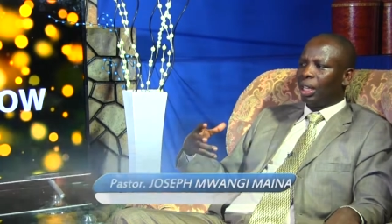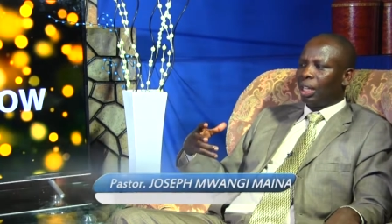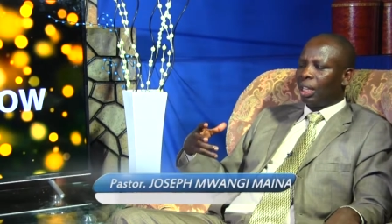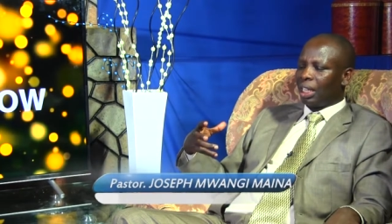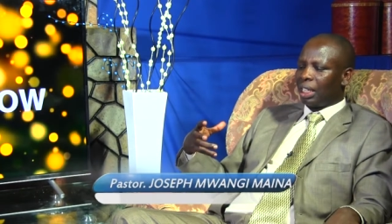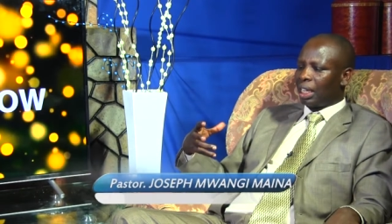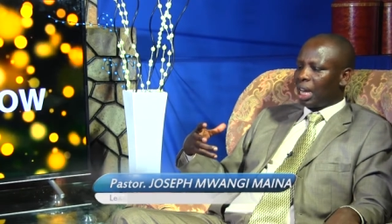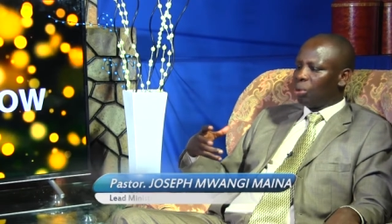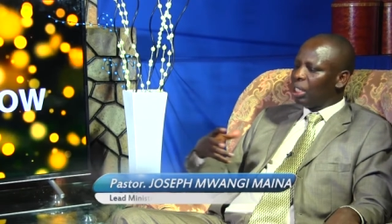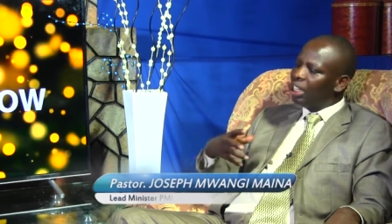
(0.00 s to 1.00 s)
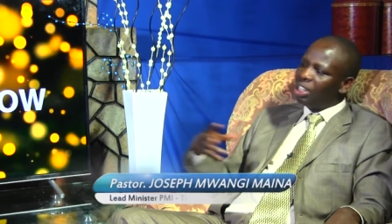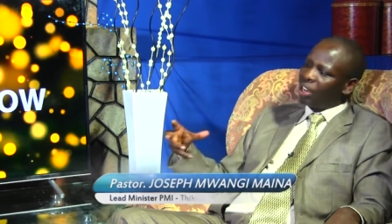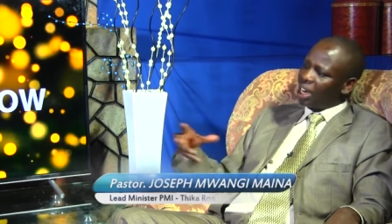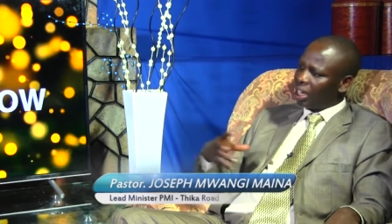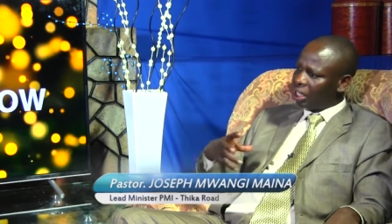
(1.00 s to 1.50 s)
that we didn't
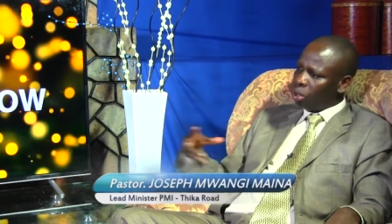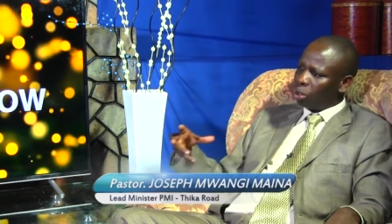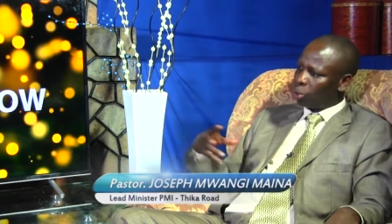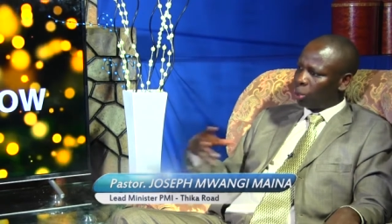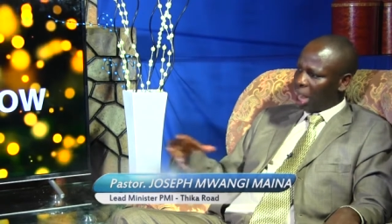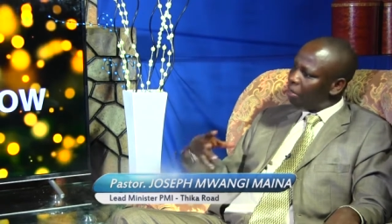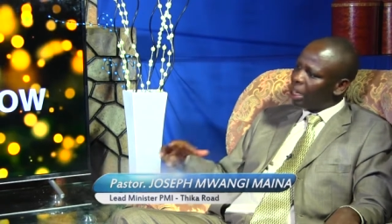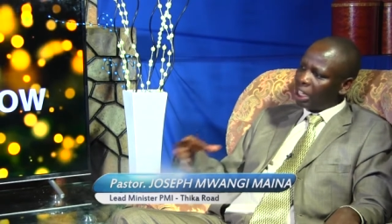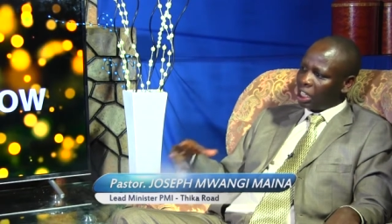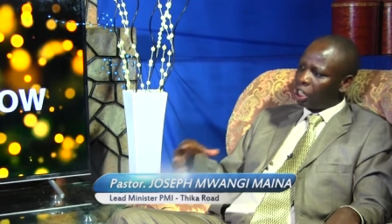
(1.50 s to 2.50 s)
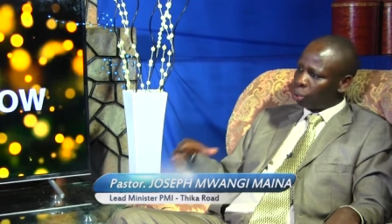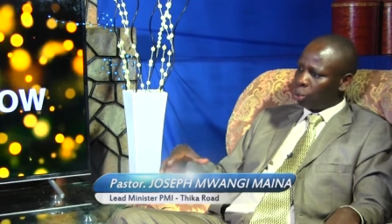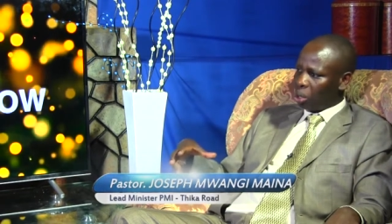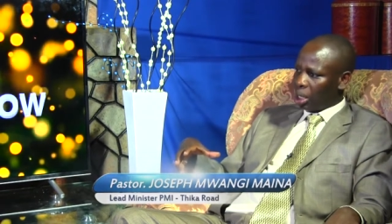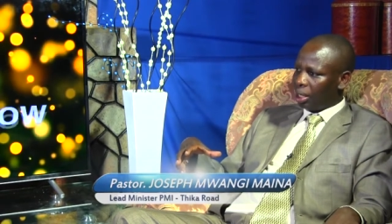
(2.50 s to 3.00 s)
even understand what was happening in the
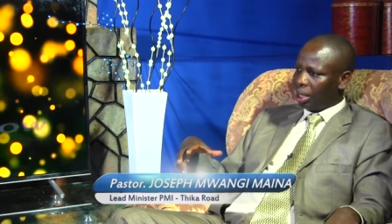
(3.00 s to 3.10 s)
school.